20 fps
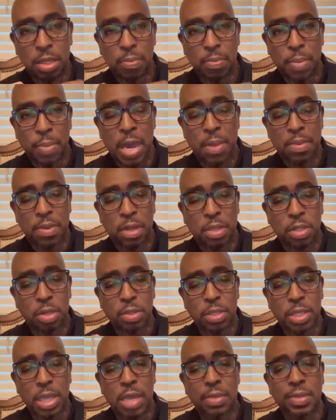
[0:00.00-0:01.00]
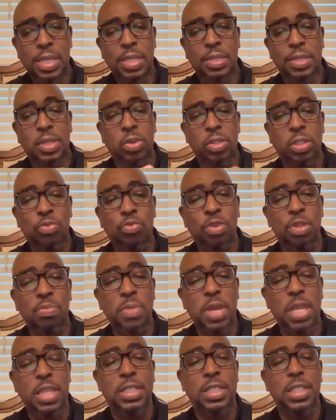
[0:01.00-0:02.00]
the Bible, the two times that Dothan
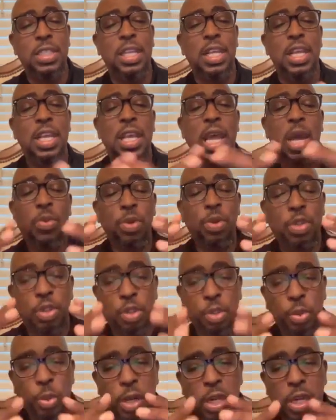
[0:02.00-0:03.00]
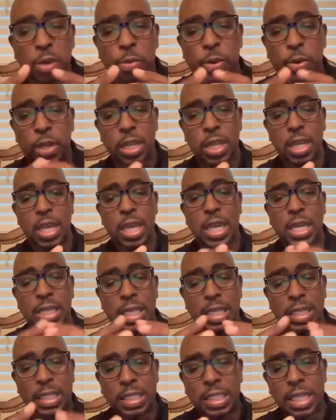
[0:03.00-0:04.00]
was mentioned, it was trickery,
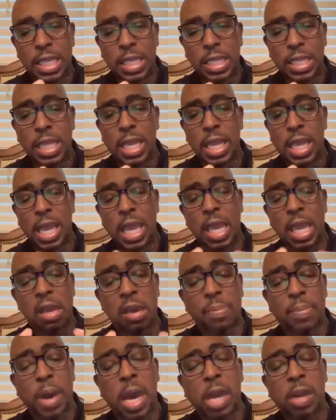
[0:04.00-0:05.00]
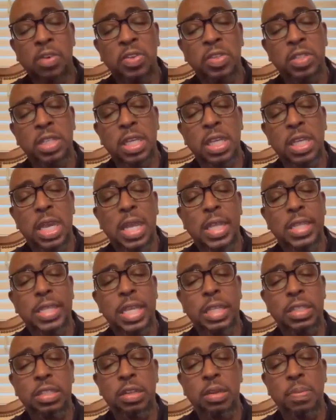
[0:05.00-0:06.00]
deceit, and hypocrisy
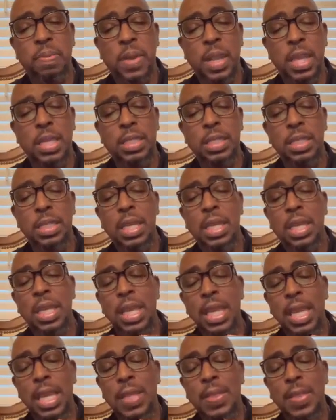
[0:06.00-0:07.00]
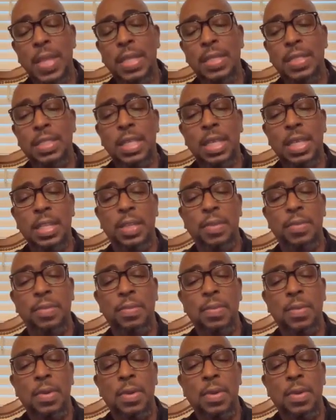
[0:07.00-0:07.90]
that took place in that city.